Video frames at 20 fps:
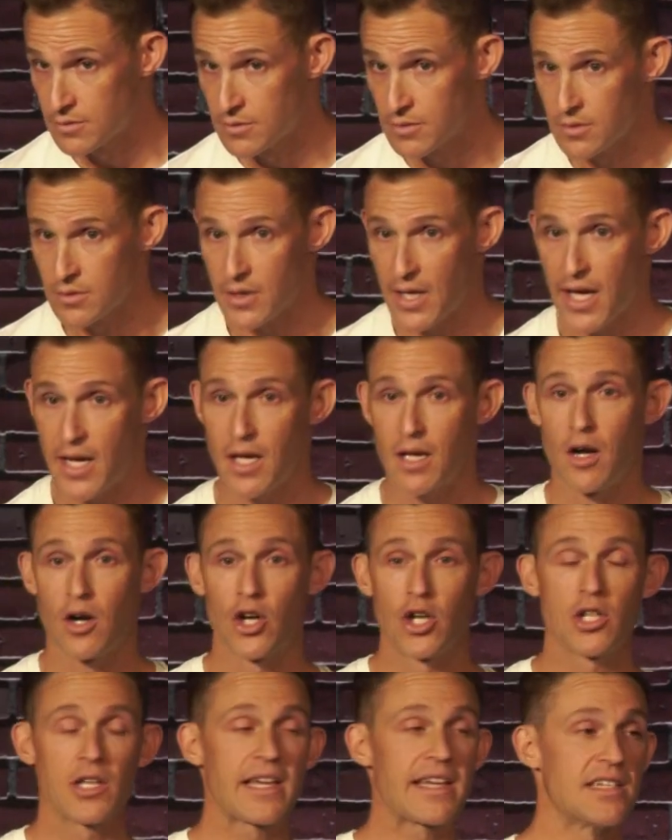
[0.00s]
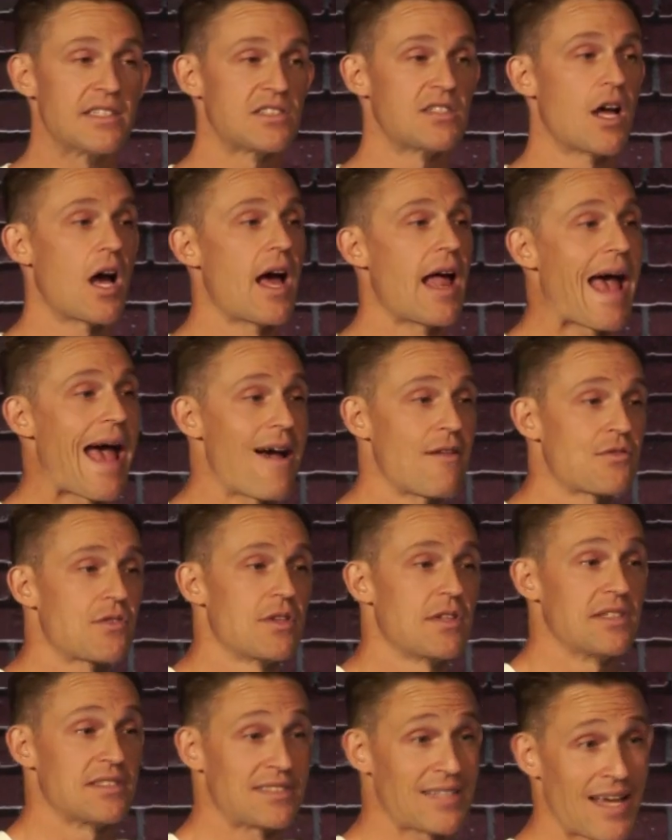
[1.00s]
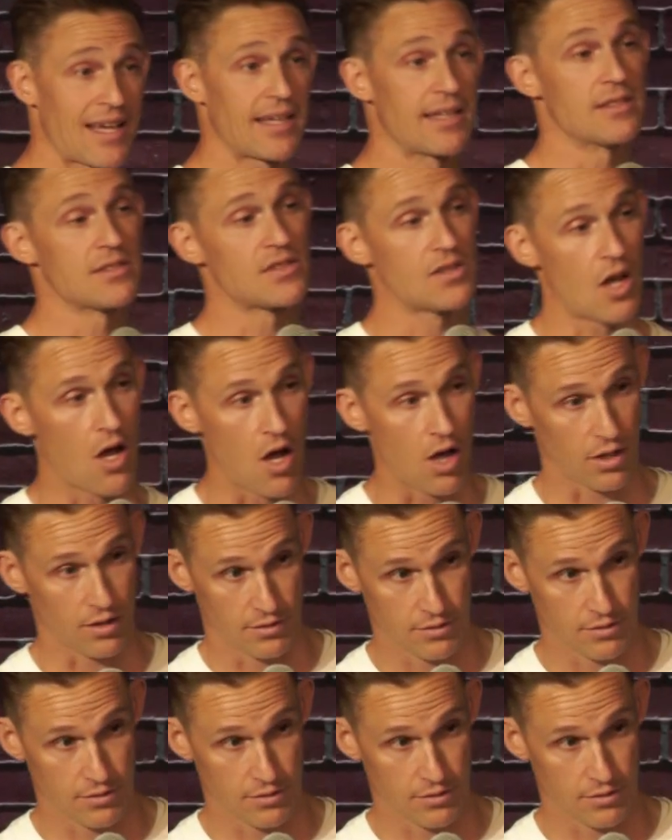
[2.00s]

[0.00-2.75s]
Okay, early is not after the second song.